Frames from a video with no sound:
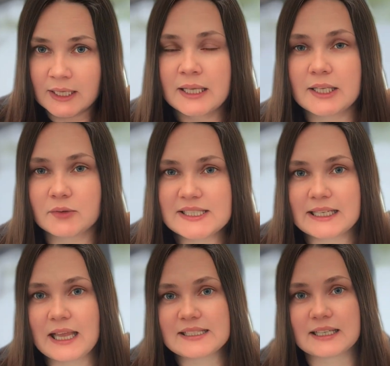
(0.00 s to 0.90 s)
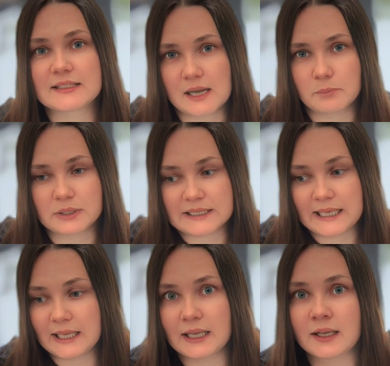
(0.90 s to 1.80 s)
Here is a classic example,
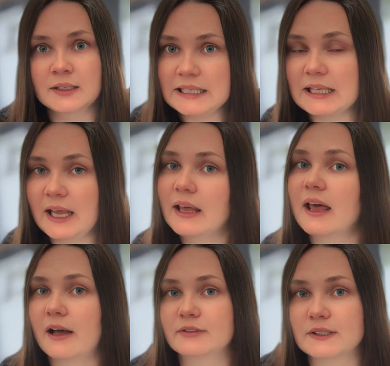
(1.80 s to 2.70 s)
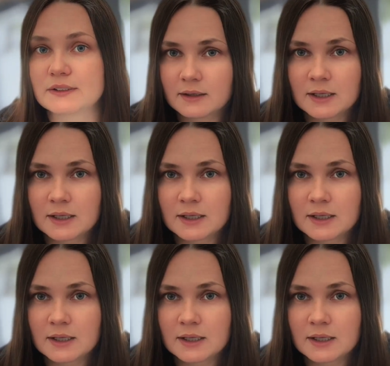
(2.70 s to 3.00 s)
the IKEA effect.